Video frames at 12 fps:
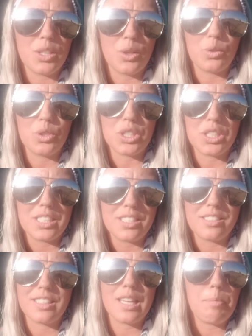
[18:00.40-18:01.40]
just
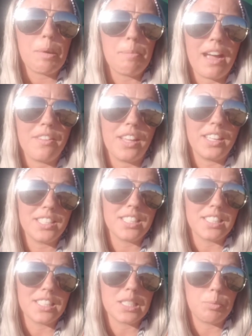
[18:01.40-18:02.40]
keep in mind that is an
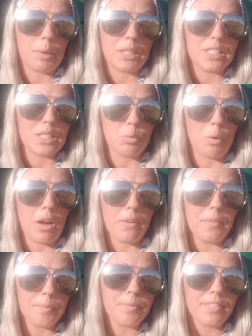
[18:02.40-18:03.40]
expense as well
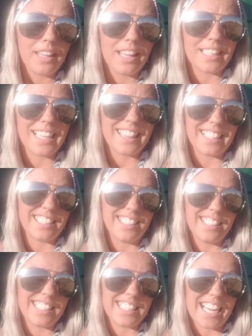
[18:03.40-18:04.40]
in the
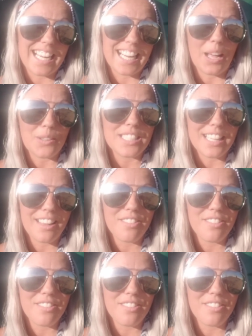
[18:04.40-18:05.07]
tiny house life.